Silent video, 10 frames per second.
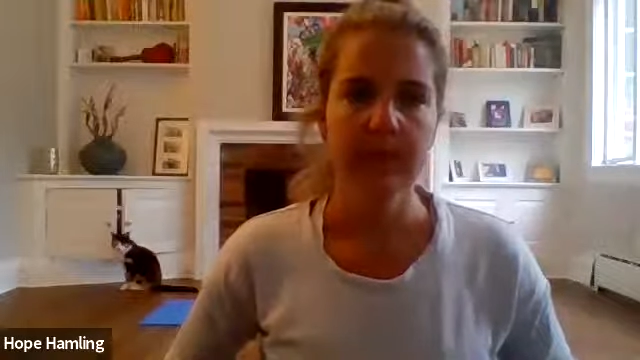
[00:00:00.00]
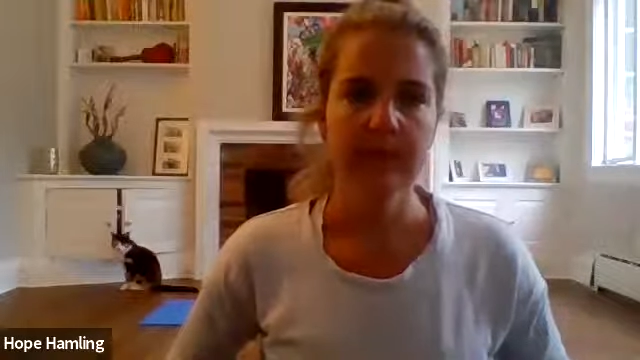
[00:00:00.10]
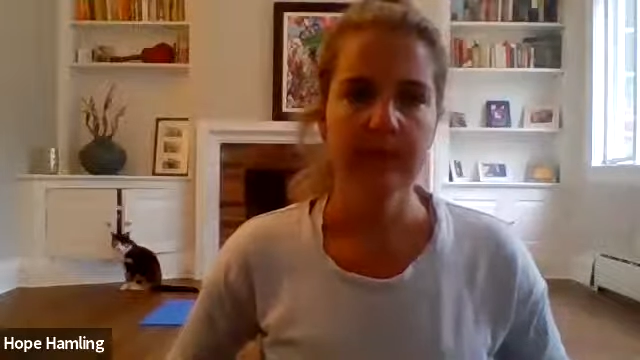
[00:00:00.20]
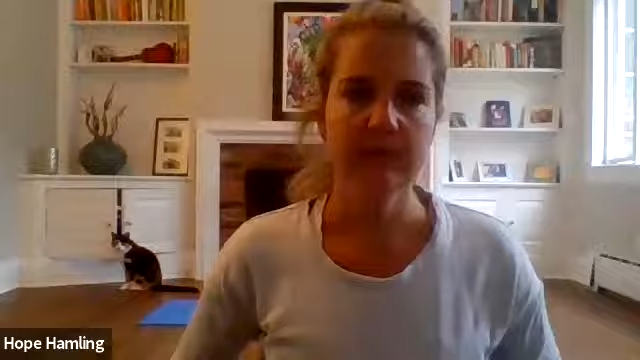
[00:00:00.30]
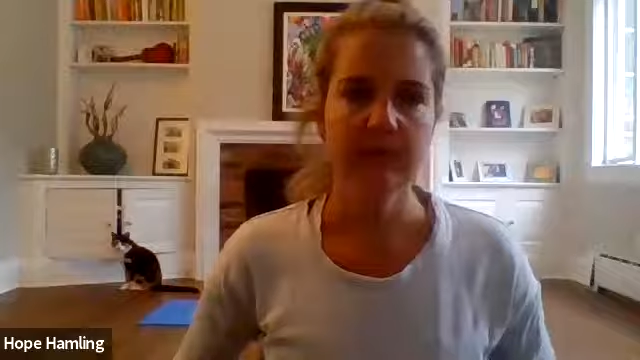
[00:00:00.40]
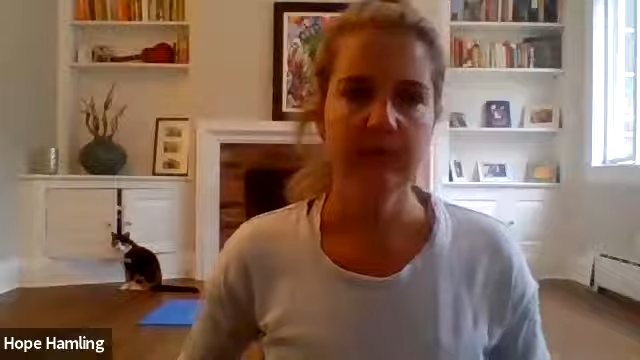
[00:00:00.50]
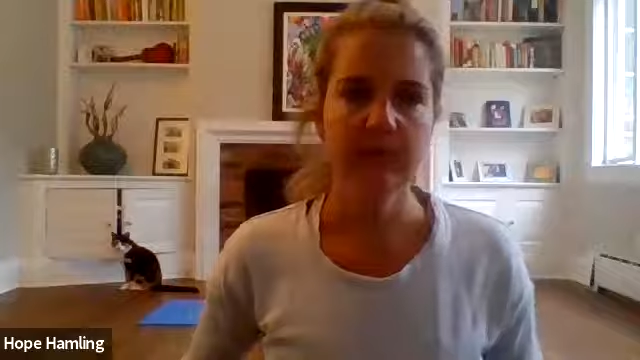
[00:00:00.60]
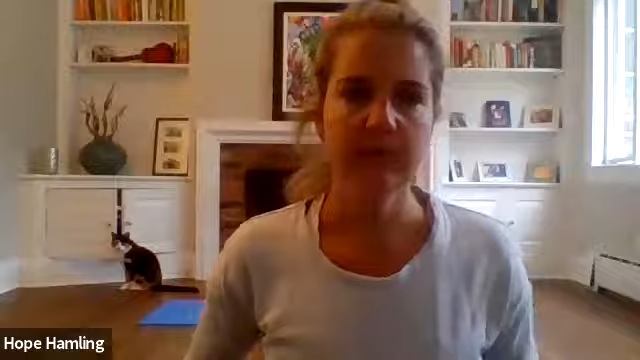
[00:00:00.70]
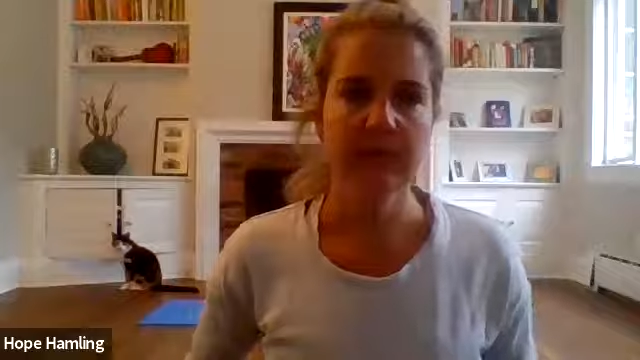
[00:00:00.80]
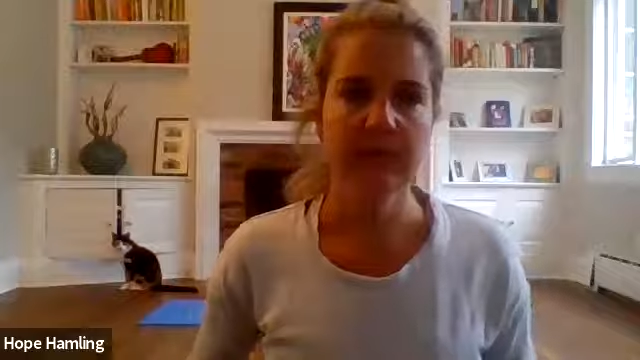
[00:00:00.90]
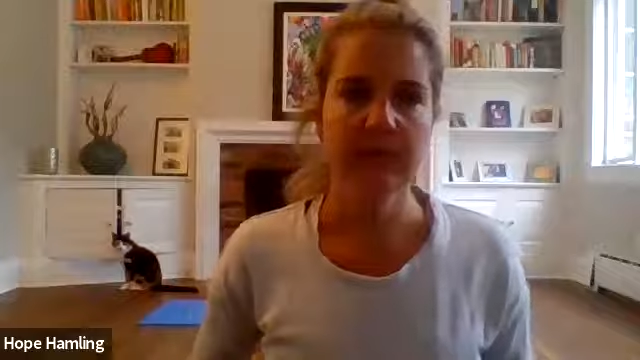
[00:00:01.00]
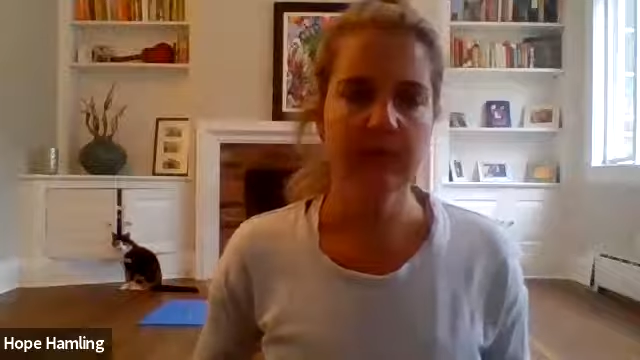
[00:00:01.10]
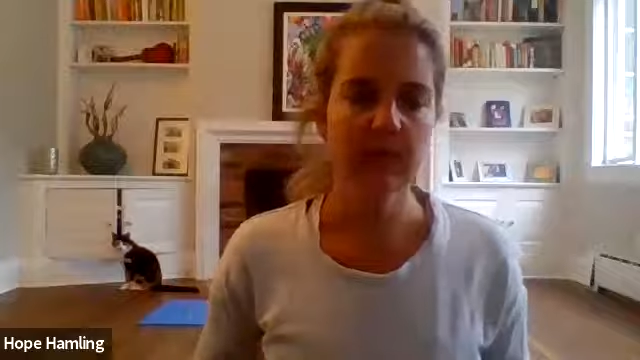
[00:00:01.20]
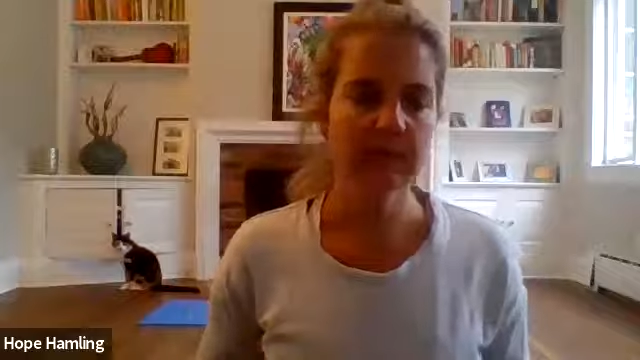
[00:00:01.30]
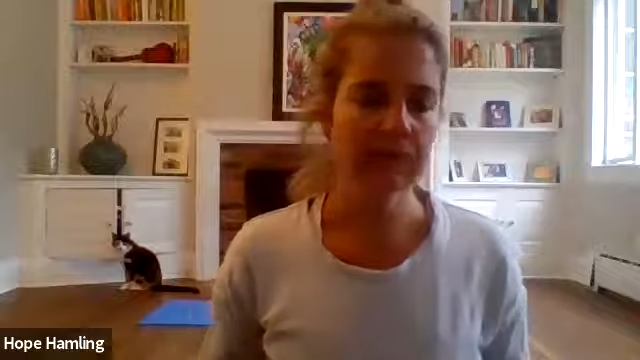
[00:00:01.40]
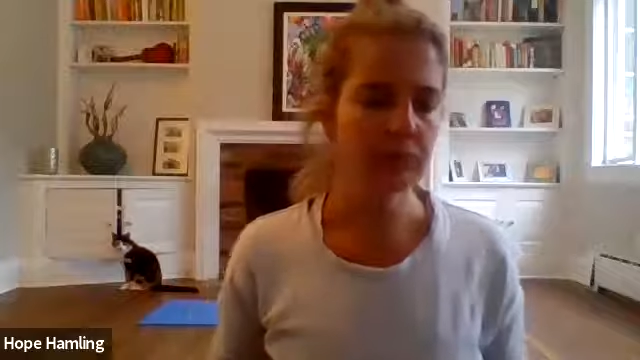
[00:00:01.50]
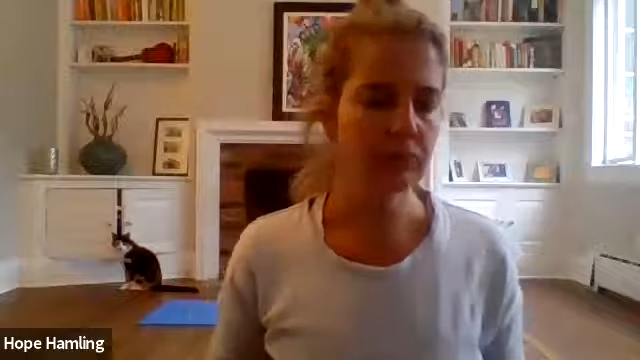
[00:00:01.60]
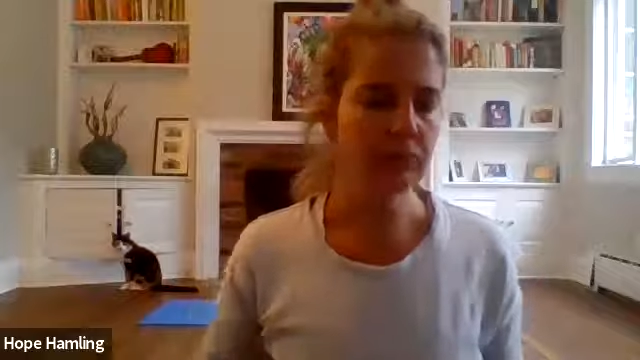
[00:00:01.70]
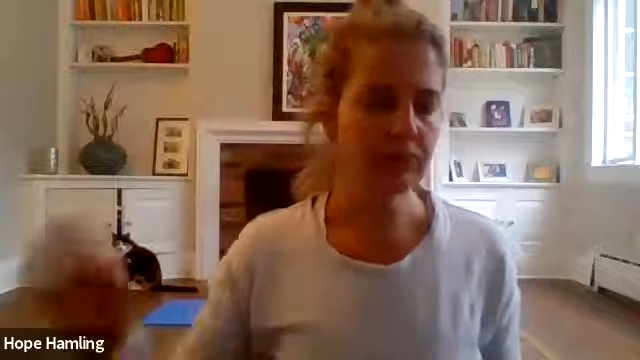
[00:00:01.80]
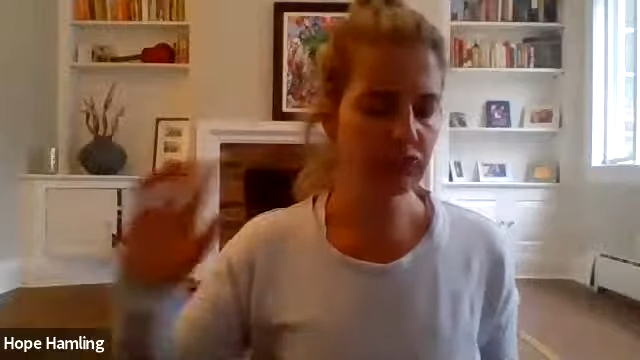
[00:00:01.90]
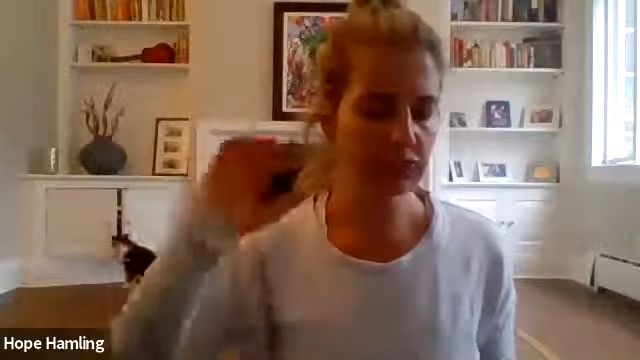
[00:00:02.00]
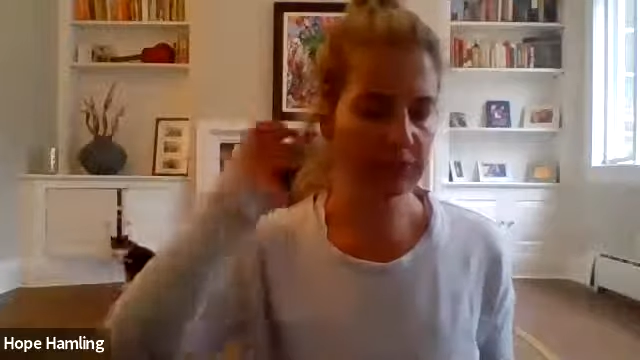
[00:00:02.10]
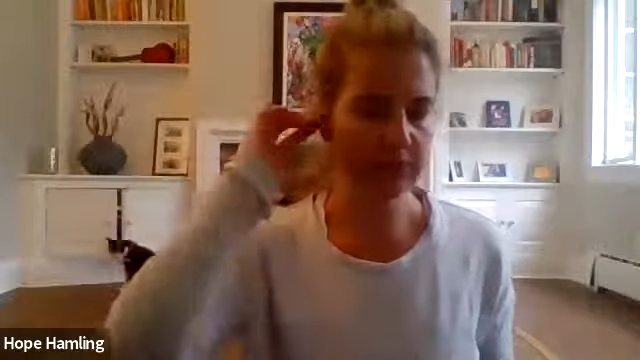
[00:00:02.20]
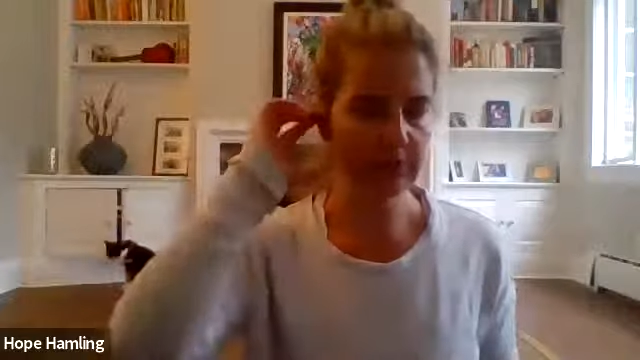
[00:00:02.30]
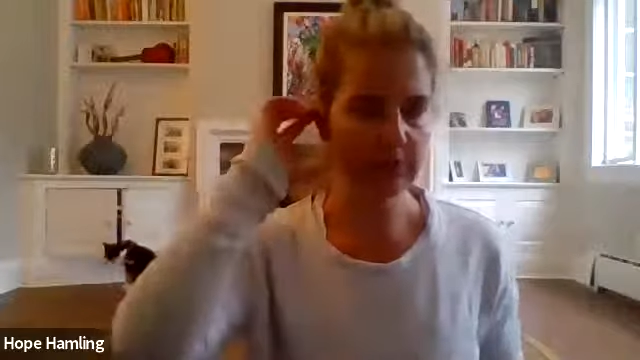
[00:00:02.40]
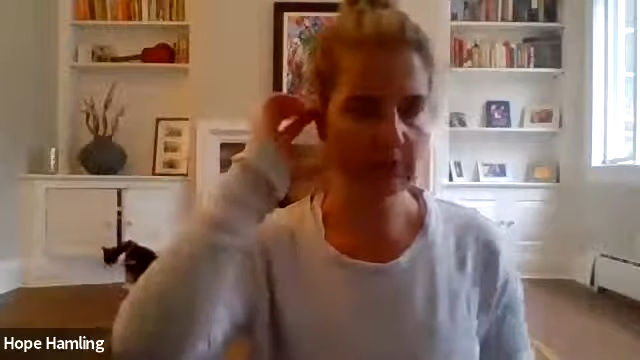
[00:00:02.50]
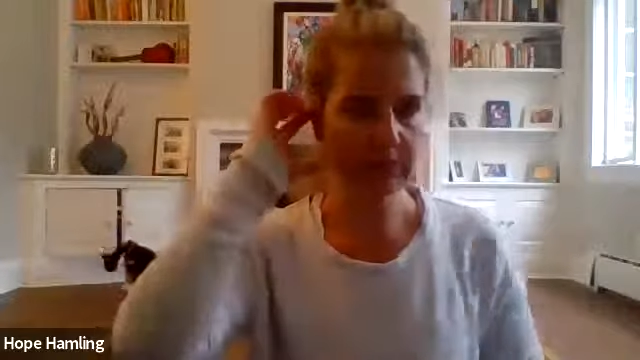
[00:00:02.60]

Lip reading: And consider finding something to rest your hands